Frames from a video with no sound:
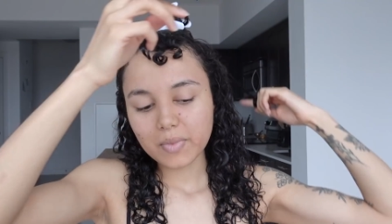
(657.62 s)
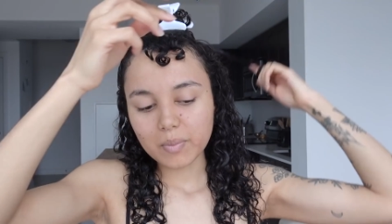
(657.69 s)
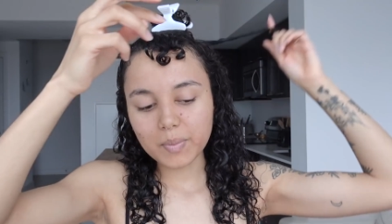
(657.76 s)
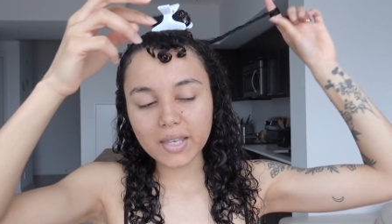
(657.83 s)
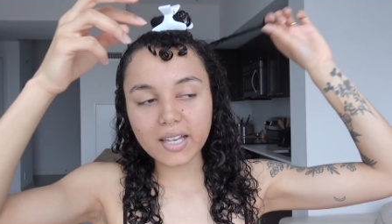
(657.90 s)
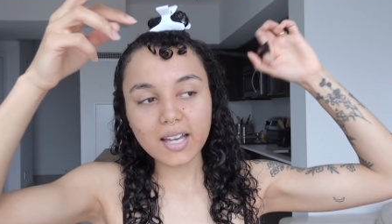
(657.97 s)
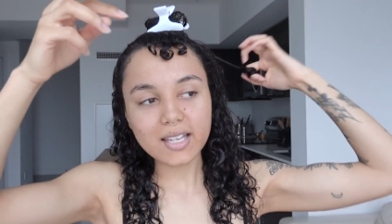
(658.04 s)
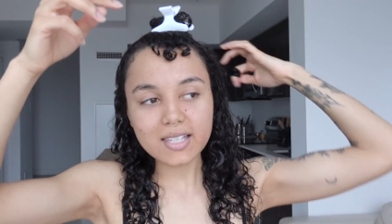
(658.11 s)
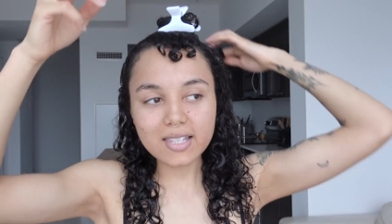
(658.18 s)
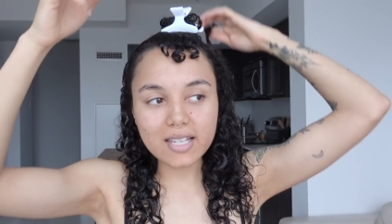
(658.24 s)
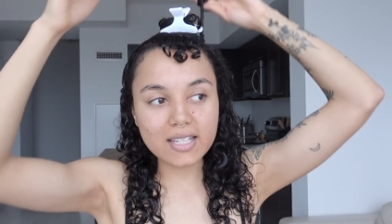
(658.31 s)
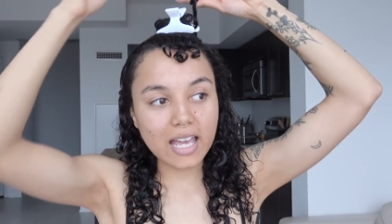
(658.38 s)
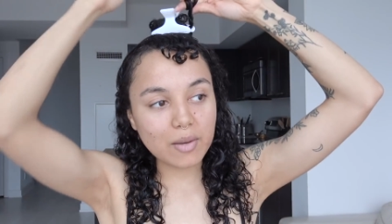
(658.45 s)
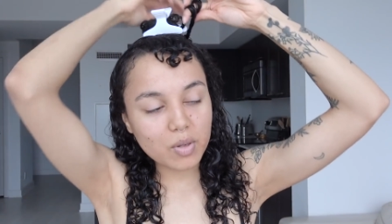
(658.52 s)
Because
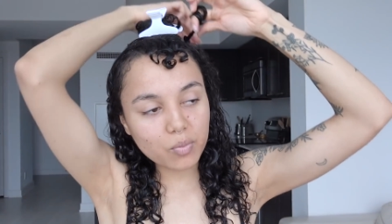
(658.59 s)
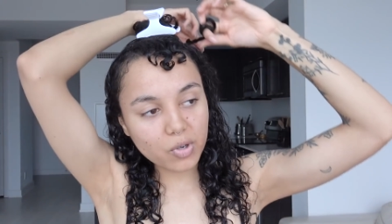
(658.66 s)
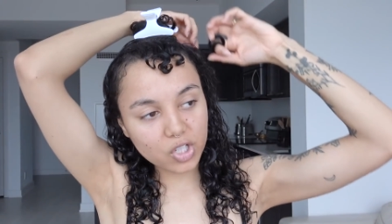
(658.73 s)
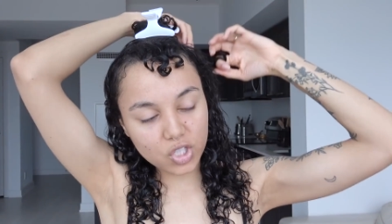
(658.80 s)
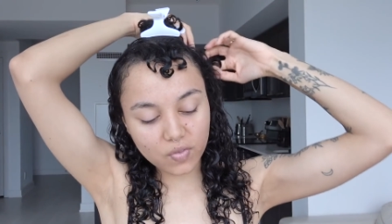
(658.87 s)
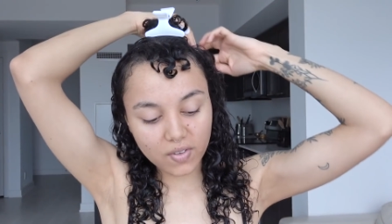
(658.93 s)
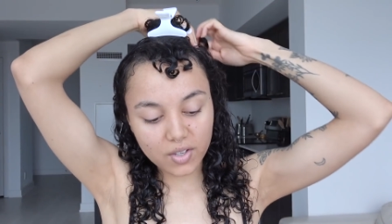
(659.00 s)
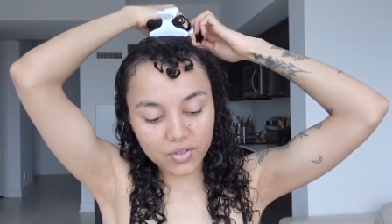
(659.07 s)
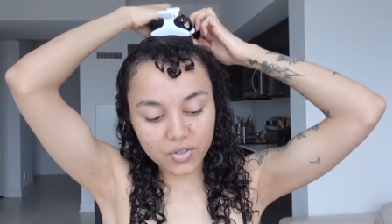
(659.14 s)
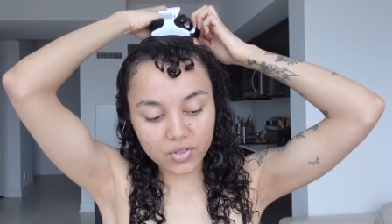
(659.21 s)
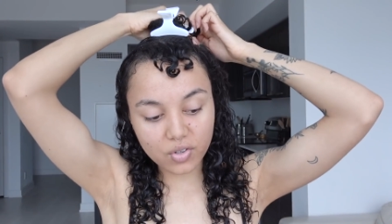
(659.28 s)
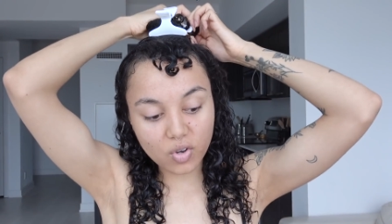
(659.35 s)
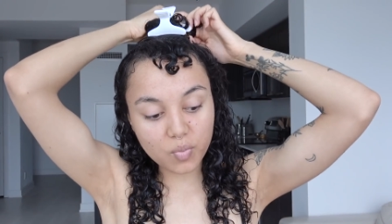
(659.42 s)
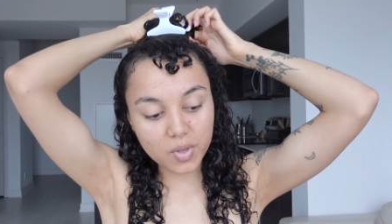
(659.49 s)
the Denman brush
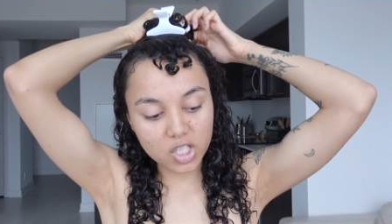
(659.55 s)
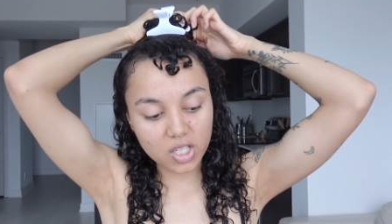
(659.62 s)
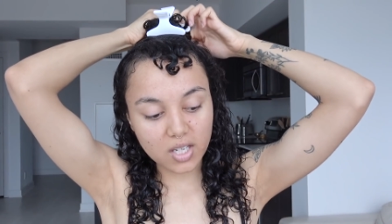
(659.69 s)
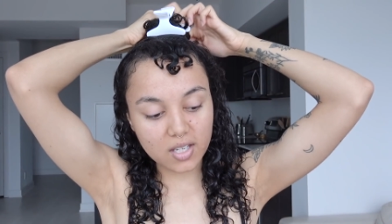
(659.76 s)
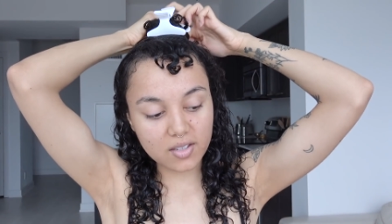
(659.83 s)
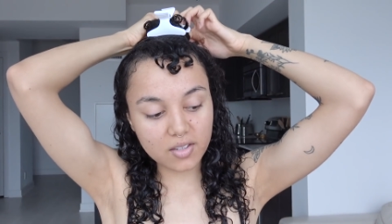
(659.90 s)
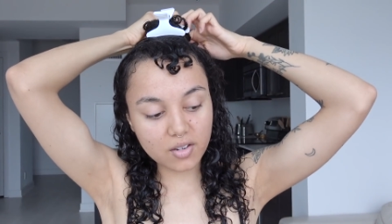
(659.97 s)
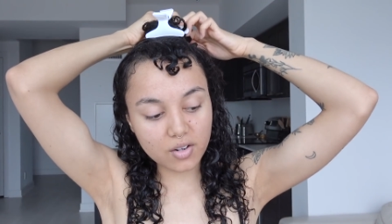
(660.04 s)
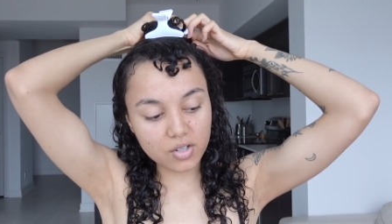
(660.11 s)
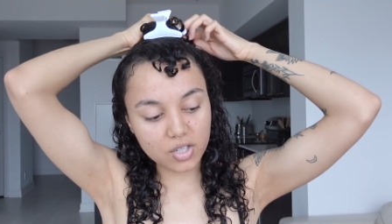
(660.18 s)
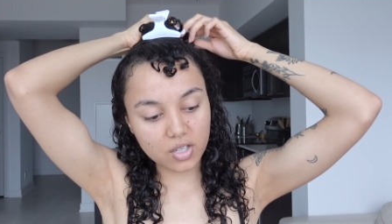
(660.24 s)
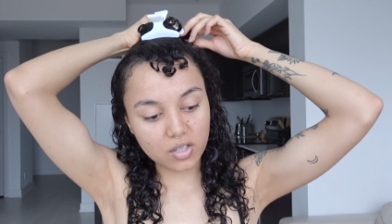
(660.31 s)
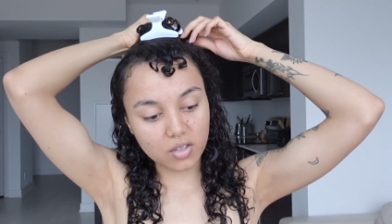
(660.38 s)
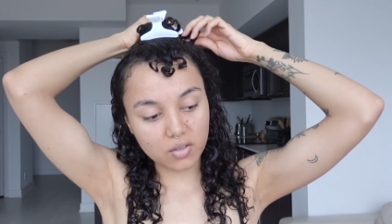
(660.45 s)
feels so much easier
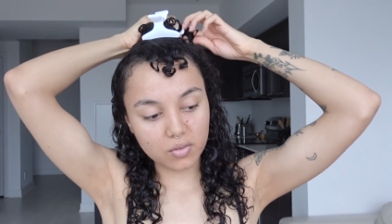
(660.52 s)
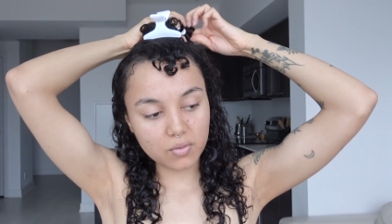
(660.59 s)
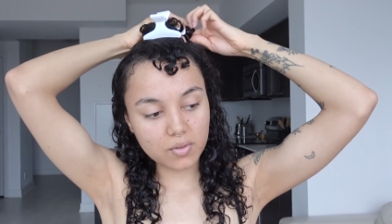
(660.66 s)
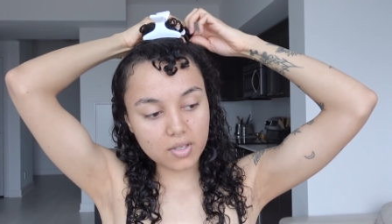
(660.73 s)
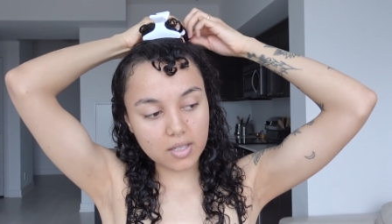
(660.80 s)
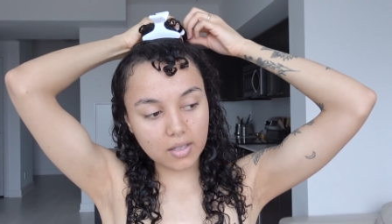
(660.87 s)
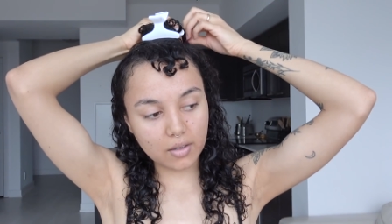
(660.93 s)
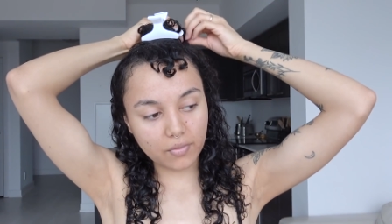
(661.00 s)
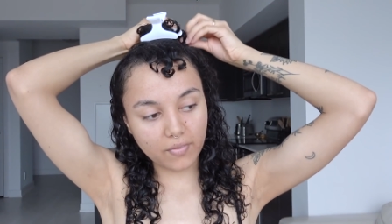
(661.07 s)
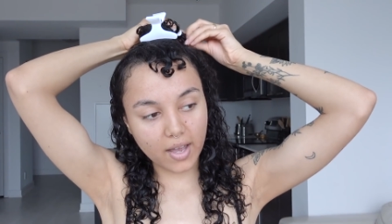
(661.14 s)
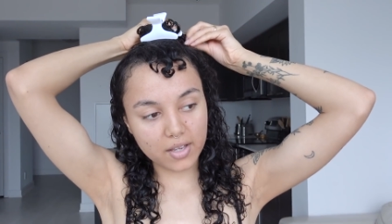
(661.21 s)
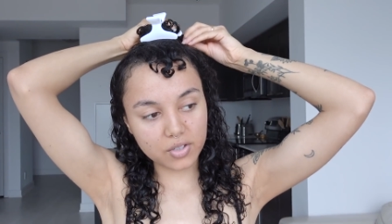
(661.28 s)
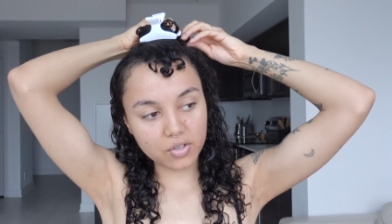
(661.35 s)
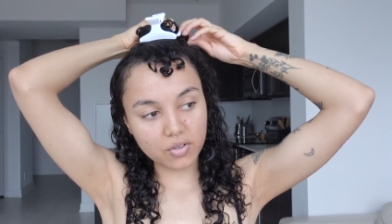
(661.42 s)
to use and like
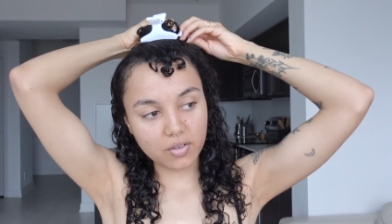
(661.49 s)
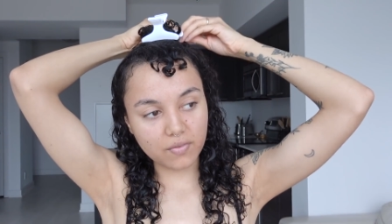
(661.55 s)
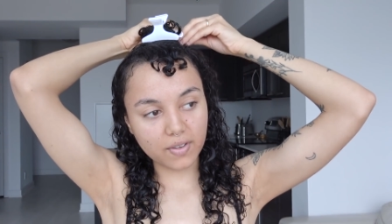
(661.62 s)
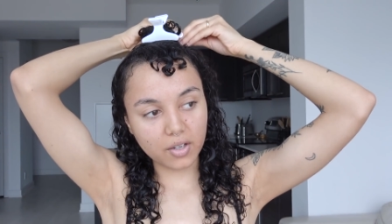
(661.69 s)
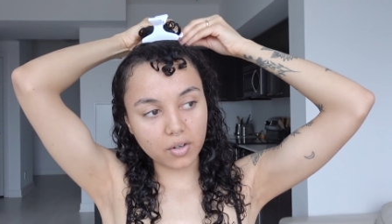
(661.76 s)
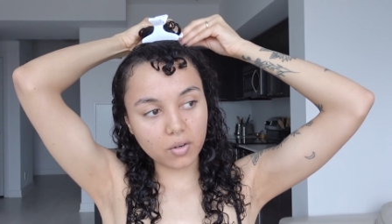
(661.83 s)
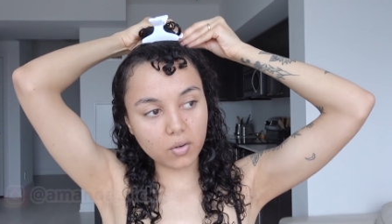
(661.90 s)
faster than finger